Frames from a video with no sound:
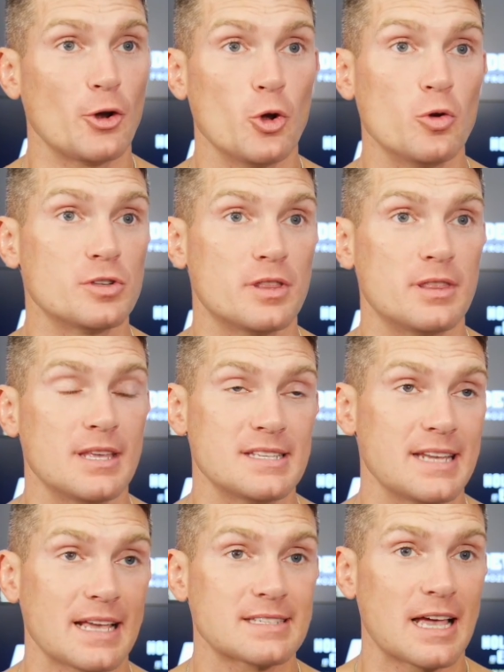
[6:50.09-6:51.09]
don't know who
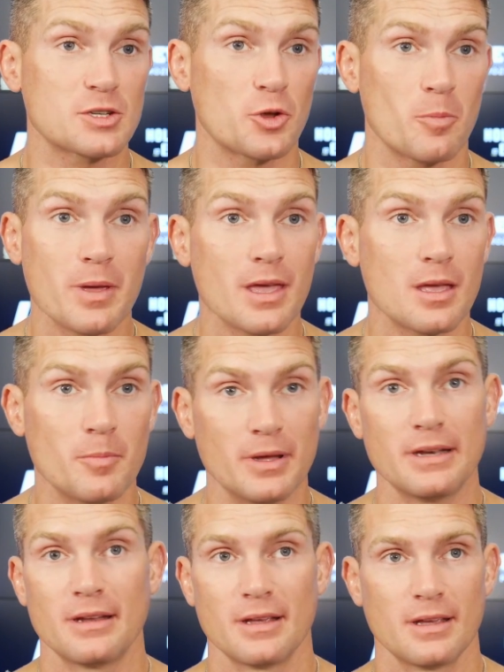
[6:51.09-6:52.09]
his next guy is going to be,
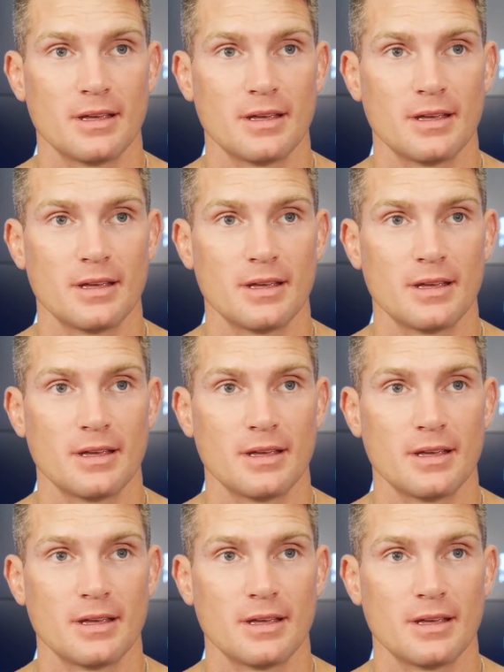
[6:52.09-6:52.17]
but.